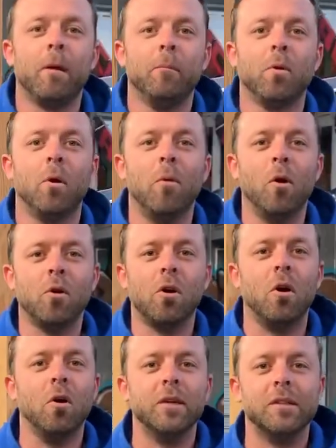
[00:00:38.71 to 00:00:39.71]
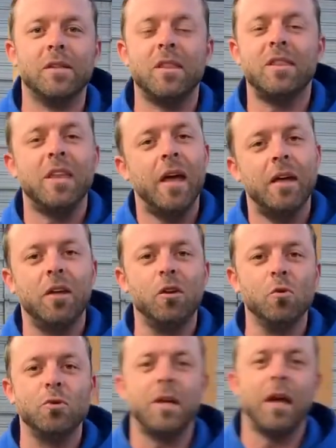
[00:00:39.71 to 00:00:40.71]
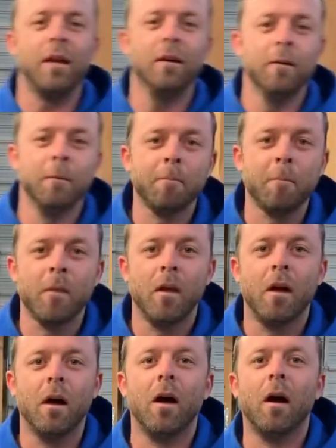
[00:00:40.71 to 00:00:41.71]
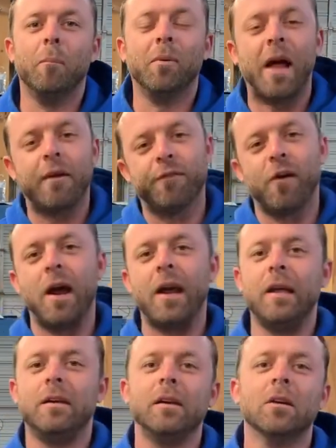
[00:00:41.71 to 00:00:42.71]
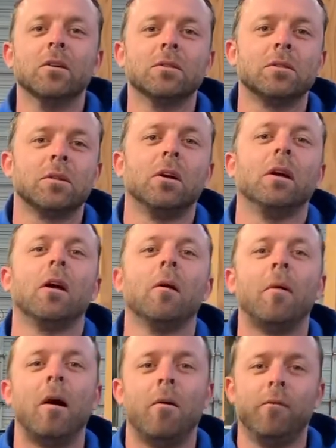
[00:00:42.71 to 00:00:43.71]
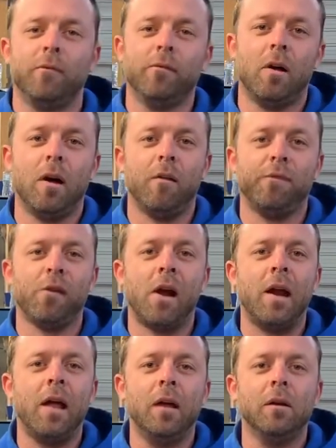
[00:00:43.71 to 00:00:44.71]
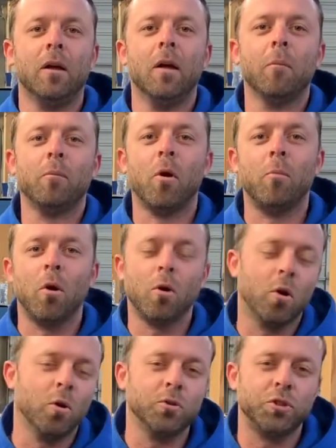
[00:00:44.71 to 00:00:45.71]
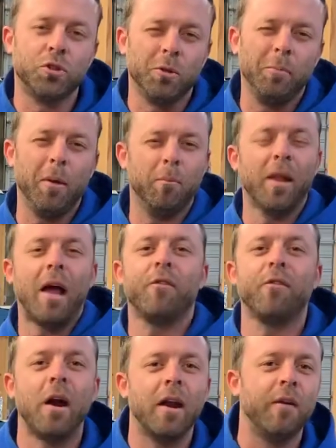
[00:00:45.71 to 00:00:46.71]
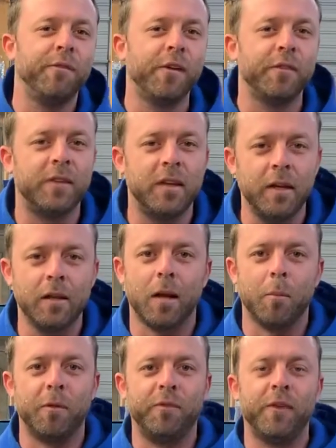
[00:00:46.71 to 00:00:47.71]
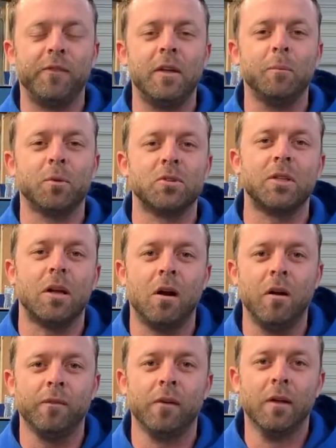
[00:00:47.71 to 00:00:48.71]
Promo code is ThankYou10. Black Friday deals are going to come out Friday. Promo code should be Black Friday 15. That'll be 15% off.